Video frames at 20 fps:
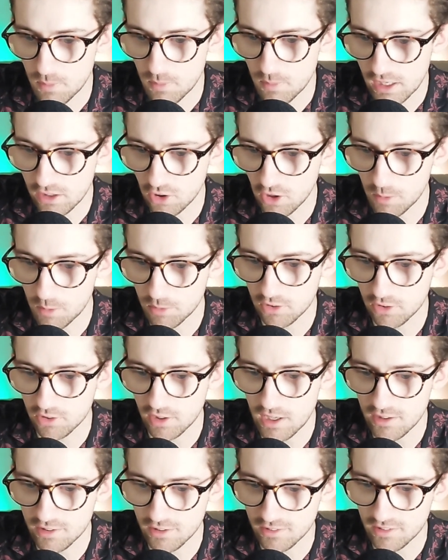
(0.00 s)
many times this
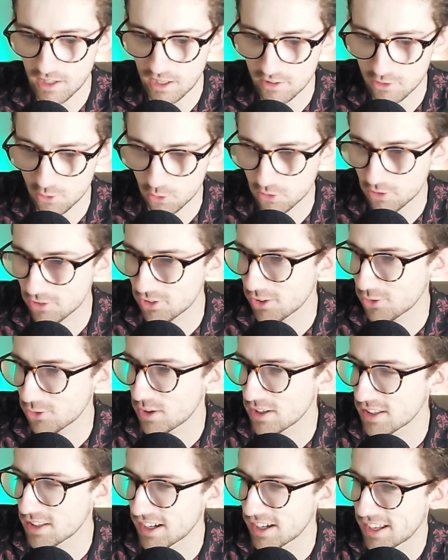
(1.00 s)
season. Daz also says
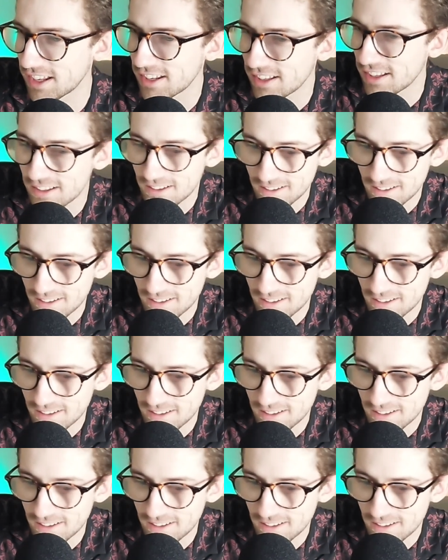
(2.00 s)
red card.